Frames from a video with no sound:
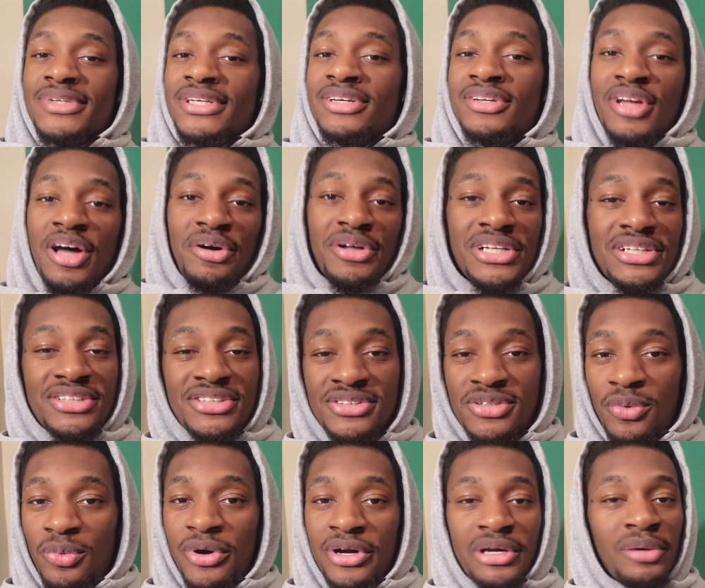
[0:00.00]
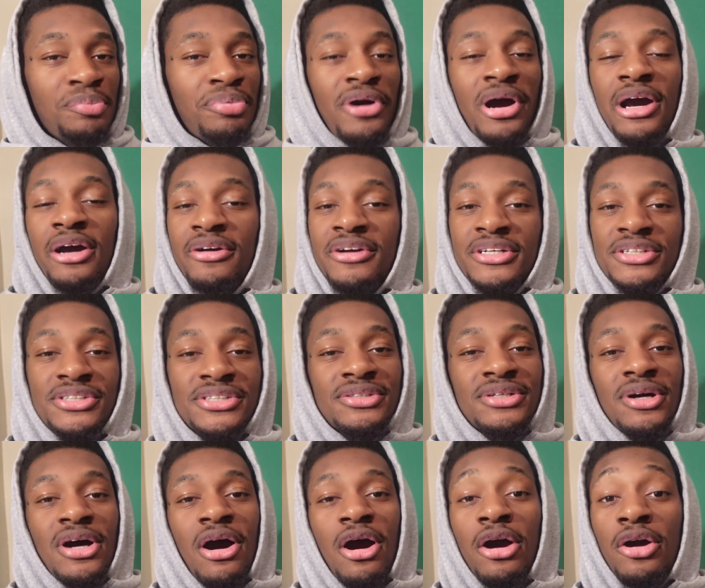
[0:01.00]
you know, this is a work in progress.
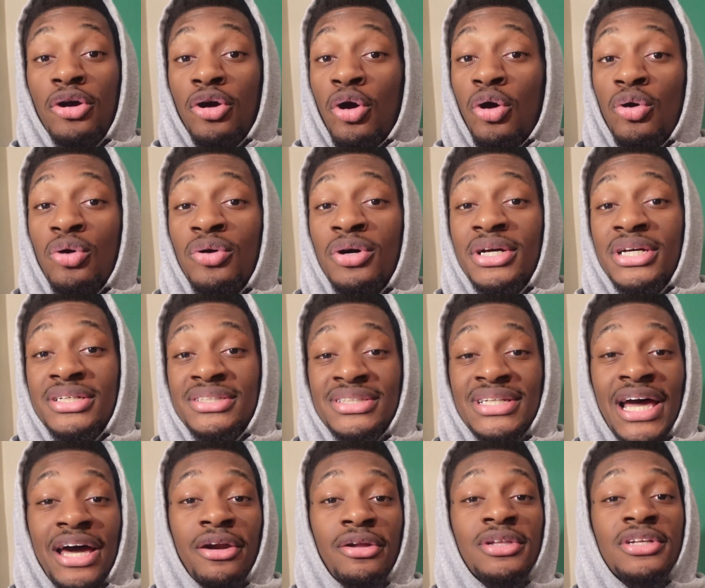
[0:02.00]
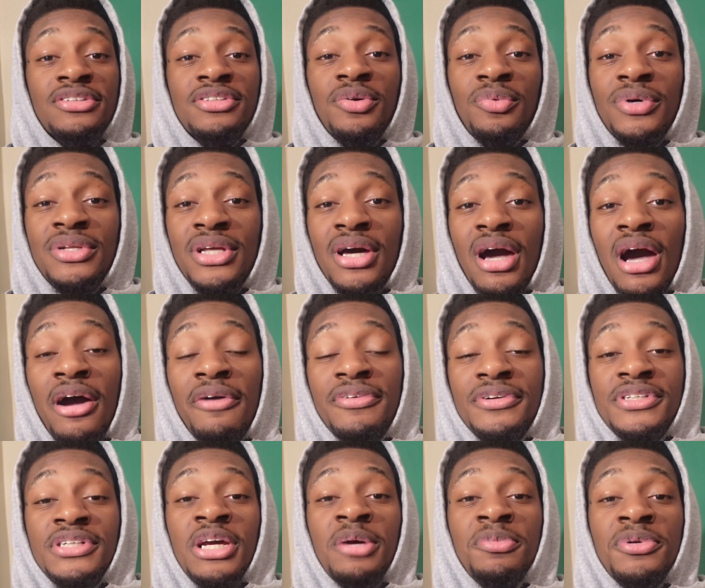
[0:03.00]
Our goal is not only to win the
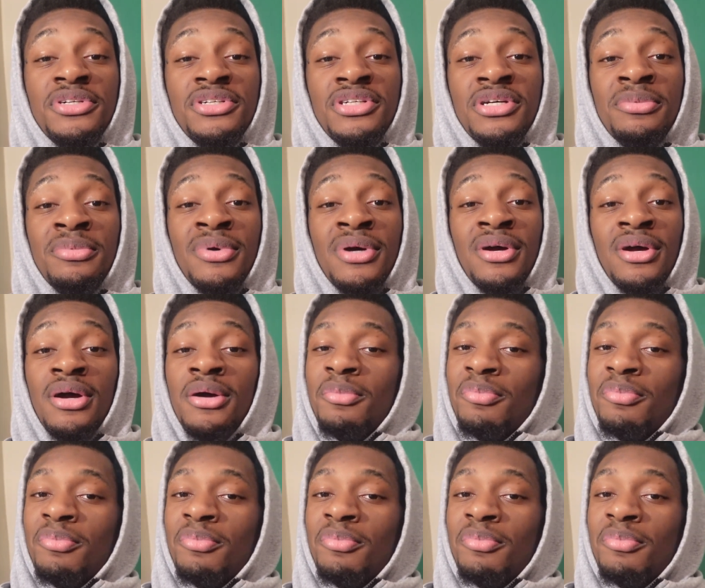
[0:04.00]
conference championship,